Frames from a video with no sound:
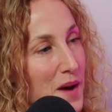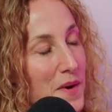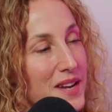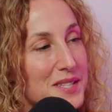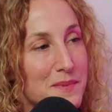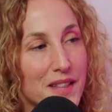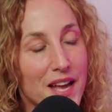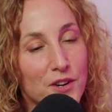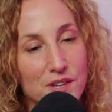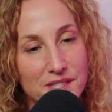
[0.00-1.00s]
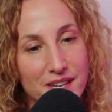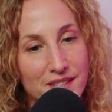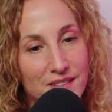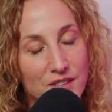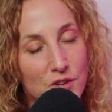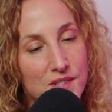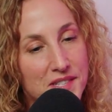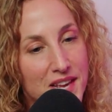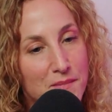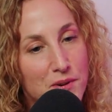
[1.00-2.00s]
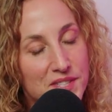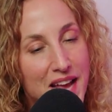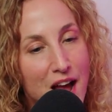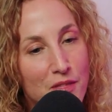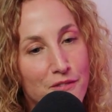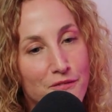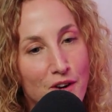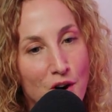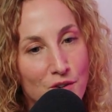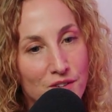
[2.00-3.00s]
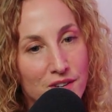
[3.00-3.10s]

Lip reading: want it to be like, Kristen, put down the phone.